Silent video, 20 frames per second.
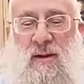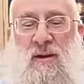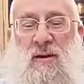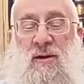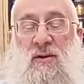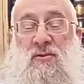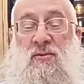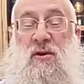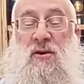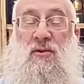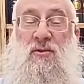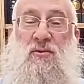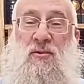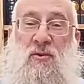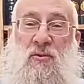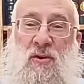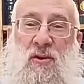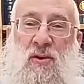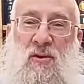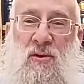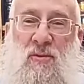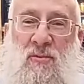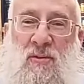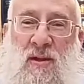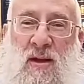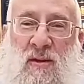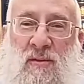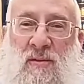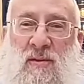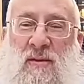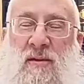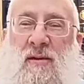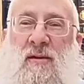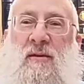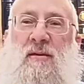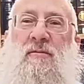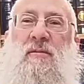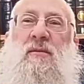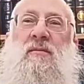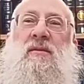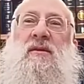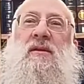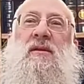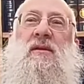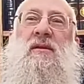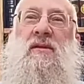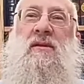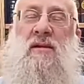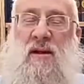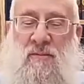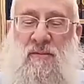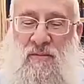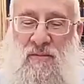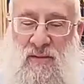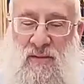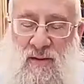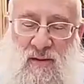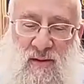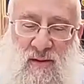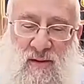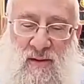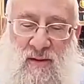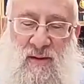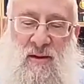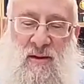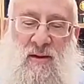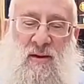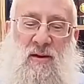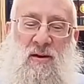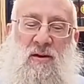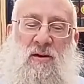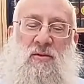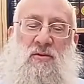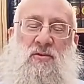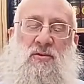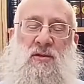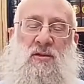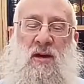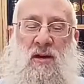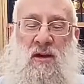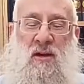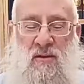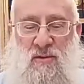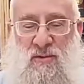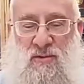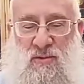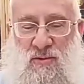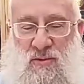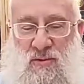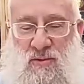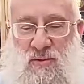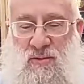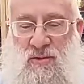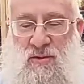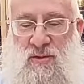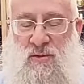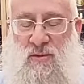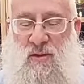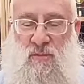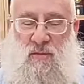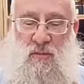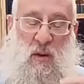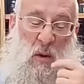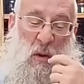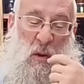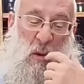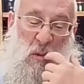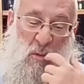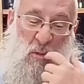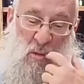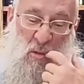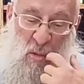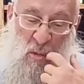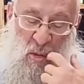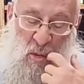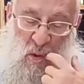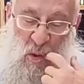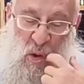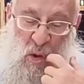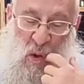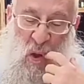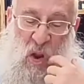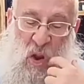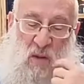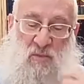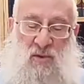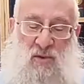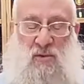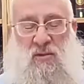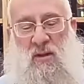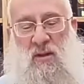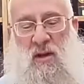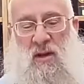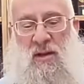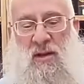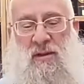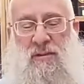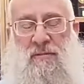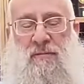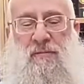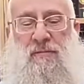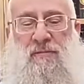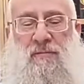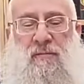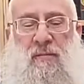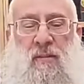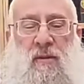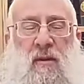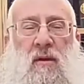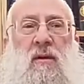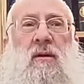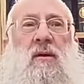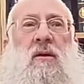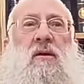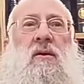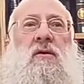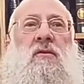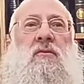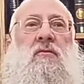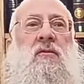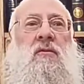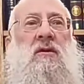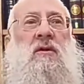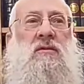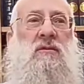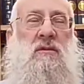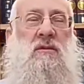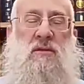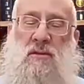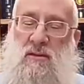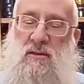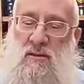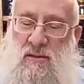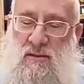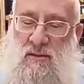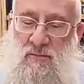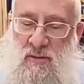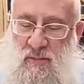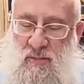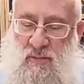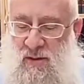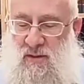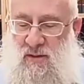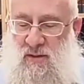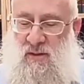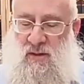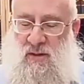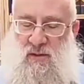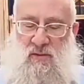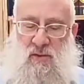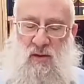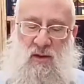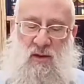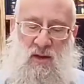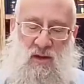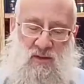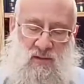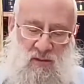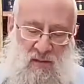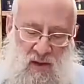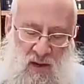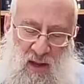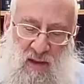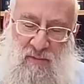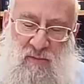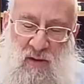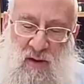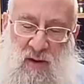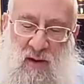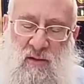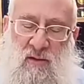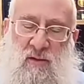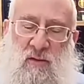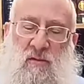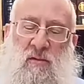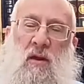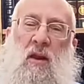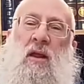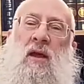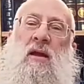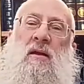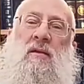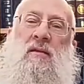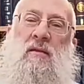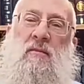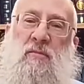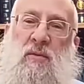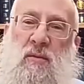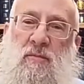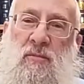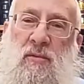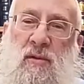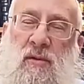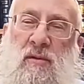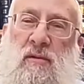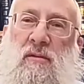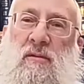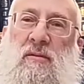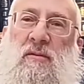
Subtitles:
I'll try to do it quicker without maybe the in-depth understanding of the sources. But just what we got up till today was we mentioned the interconnection, the life connection of the land and the people.